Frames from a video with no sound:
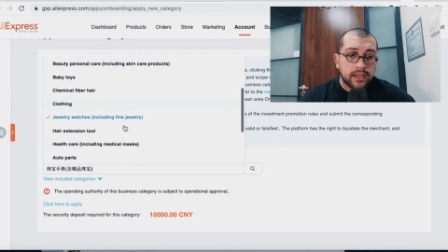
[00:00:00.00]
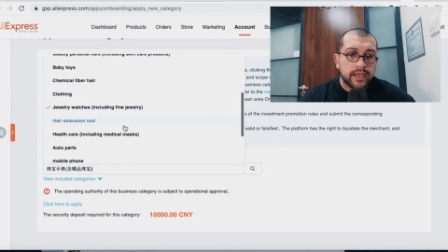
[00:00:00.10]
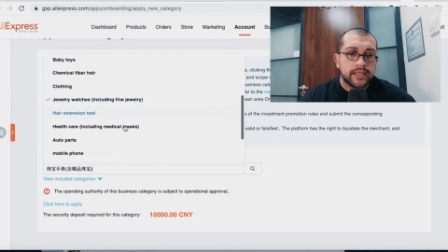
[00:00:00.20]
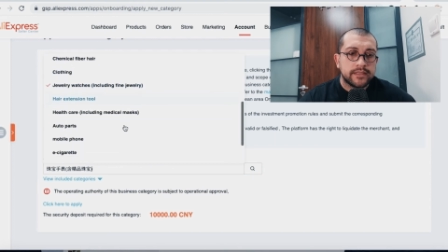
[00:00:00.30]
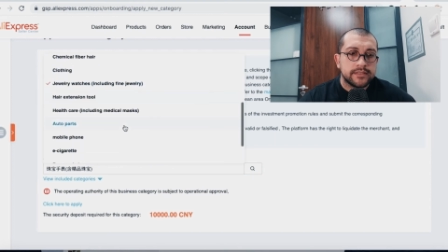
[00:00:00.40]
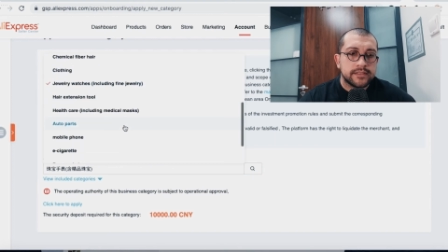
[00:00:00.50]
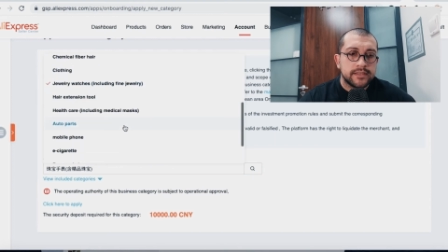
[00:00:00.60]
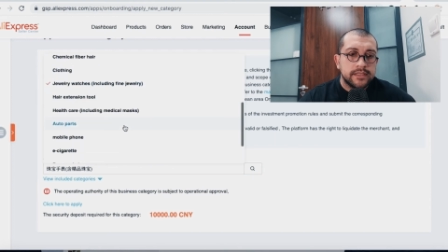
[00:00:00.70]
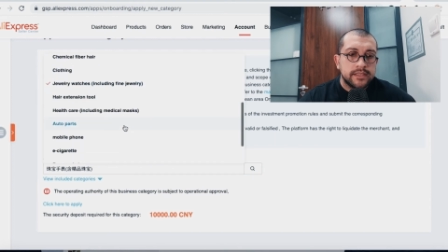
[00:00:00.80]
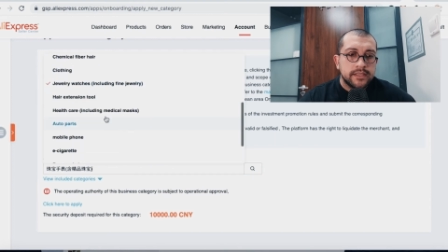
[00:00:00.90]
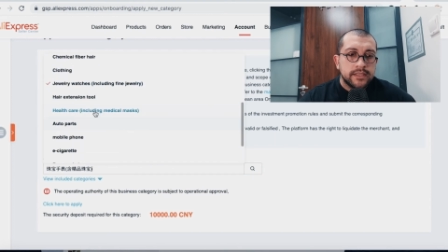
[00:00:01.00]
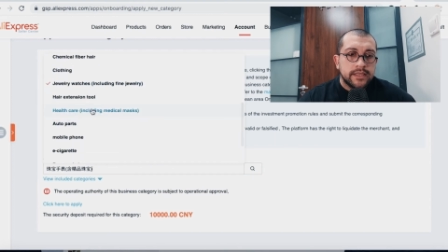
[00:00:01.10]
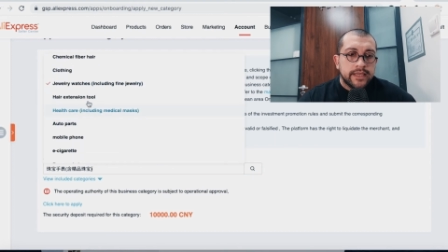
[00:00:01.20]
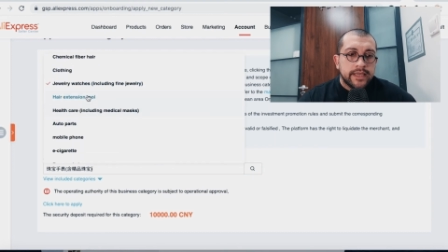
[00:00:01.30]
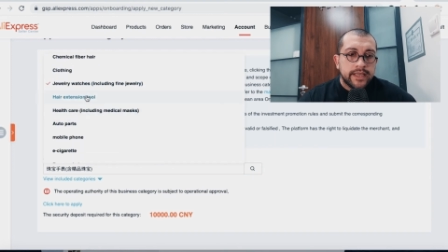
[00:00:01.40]
And
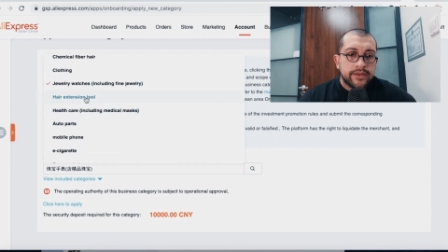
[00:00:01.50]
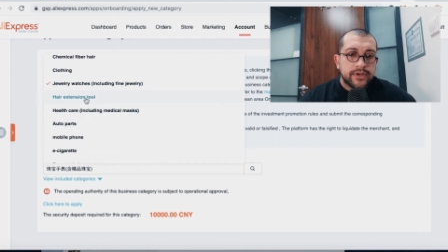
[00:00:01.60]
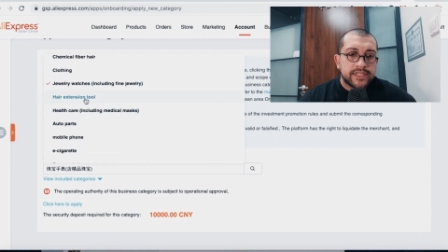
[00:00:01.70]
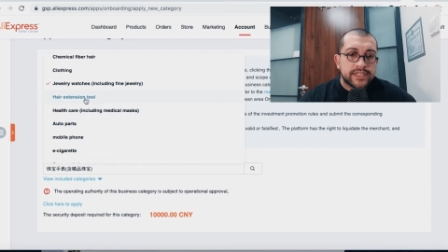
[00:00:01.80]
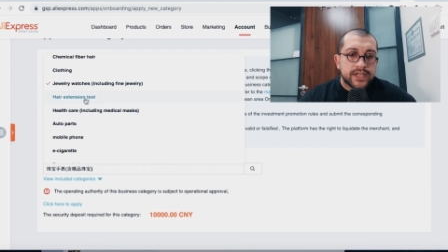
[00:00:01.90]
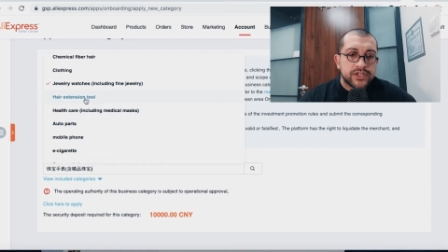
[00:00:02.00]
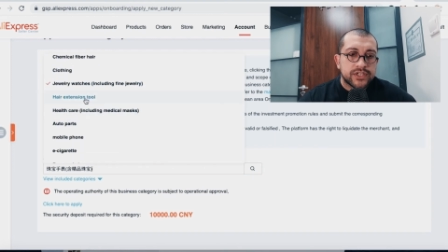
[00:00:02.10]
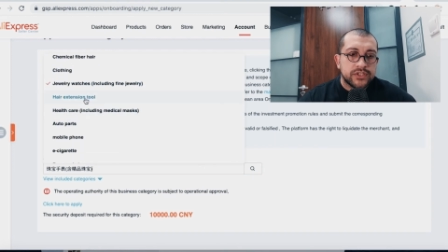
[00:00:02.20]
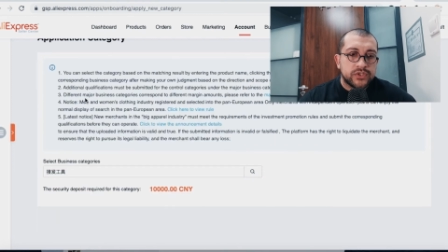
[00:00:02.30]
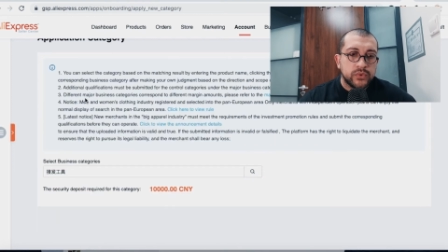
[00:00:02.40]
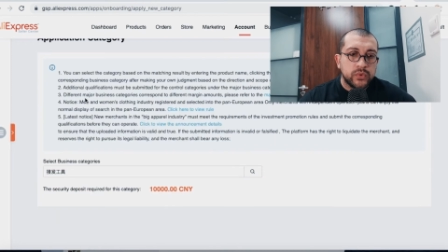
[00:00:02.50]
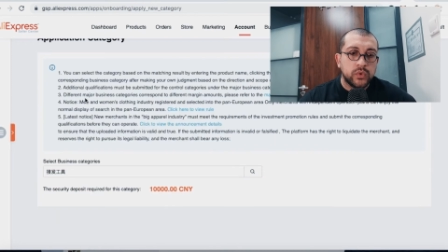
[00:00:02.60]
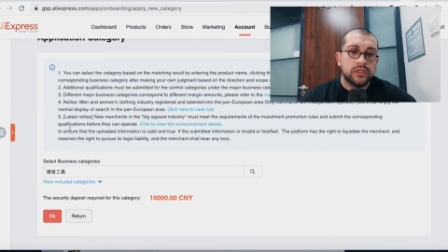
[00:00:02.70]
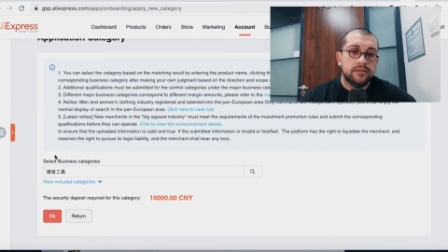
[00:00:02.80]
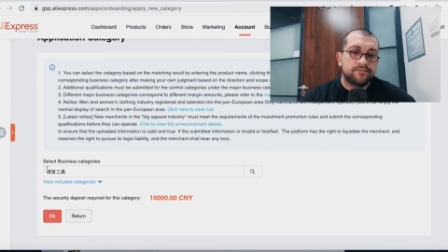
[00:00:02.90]
hair extension
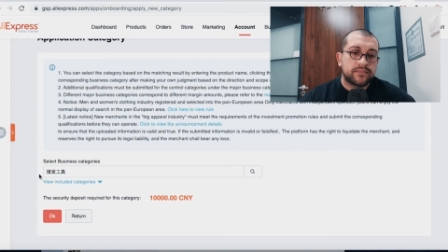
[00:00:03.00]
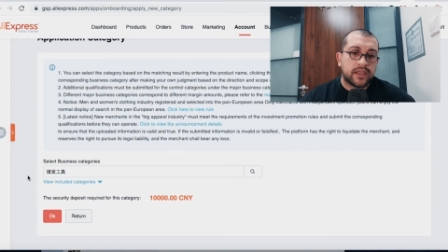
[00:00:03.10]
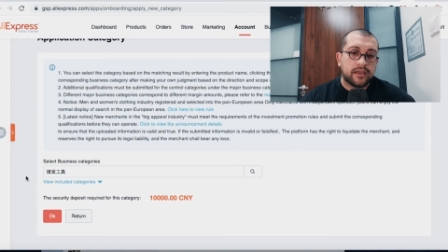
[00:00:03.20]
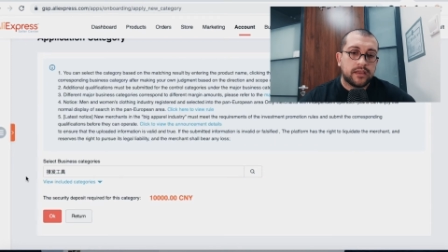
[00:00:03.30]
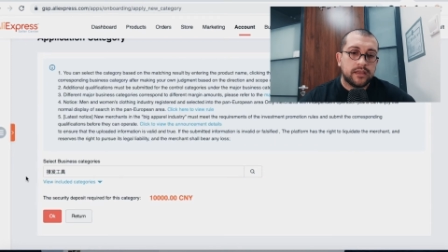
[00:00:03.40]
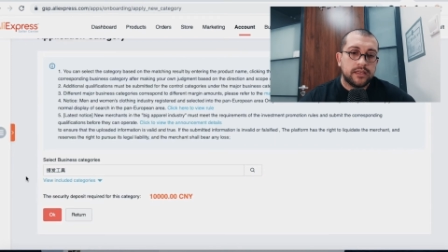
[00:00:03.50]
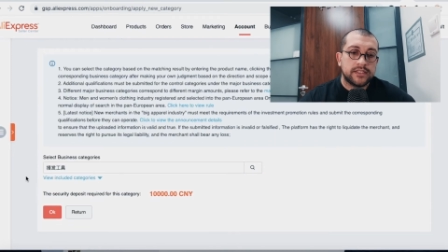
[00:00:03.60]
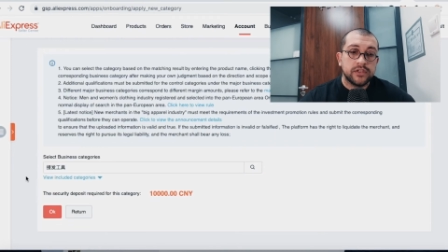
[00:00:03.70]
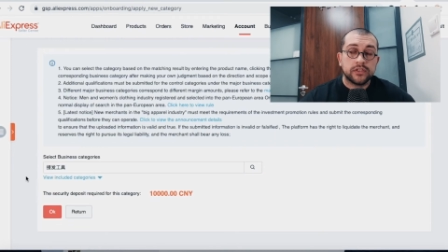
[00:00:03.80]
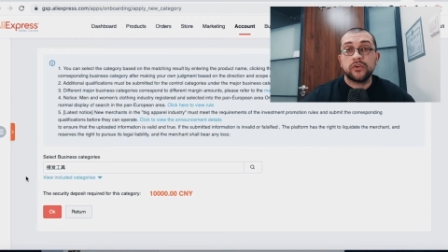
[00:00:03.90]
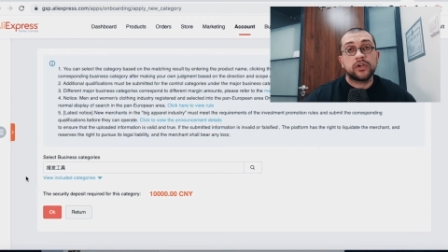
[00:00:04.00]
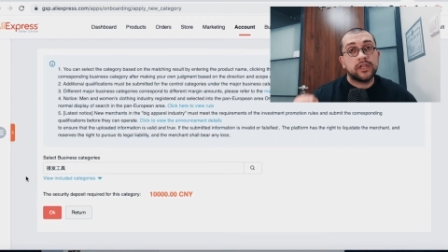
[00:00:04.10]
tool. It's not talking